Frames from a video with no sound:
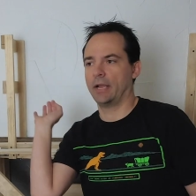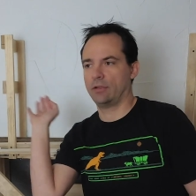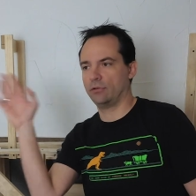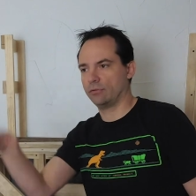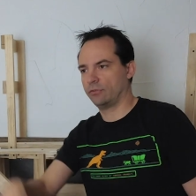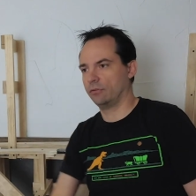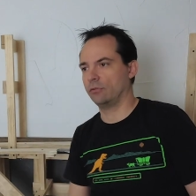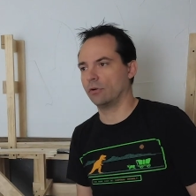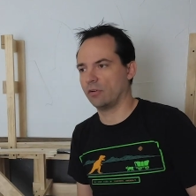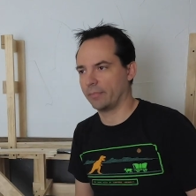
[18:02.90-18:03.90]
use to
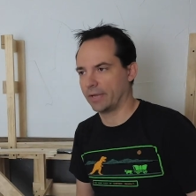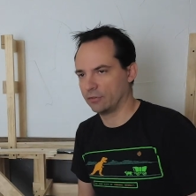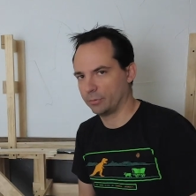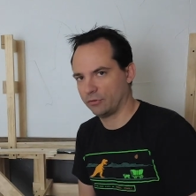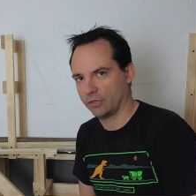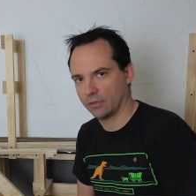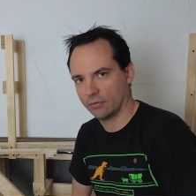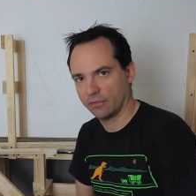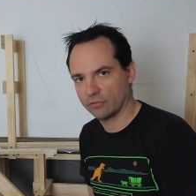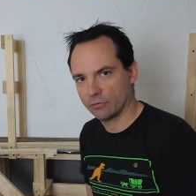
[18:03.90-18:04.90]
do all my
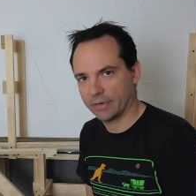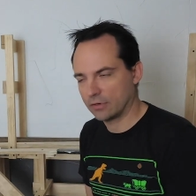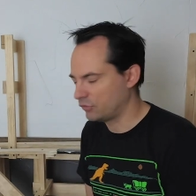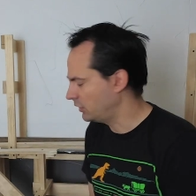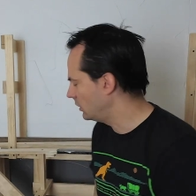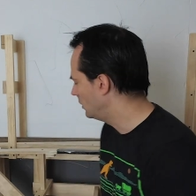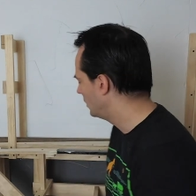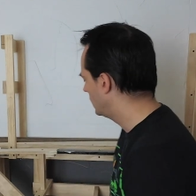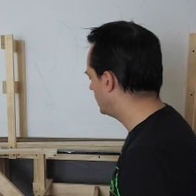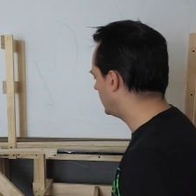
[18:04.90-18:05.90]
switching this direction.
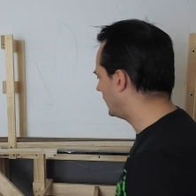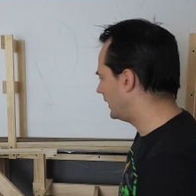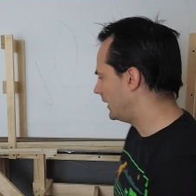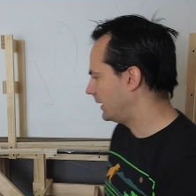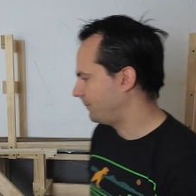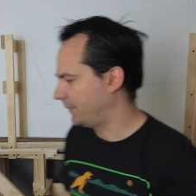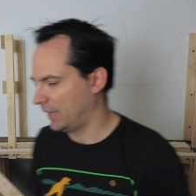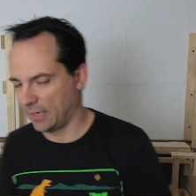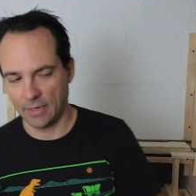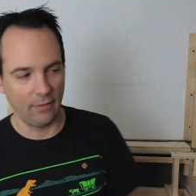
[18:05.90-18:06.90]

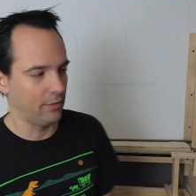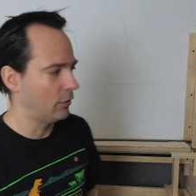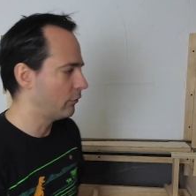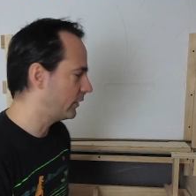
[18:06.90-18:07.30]
And then over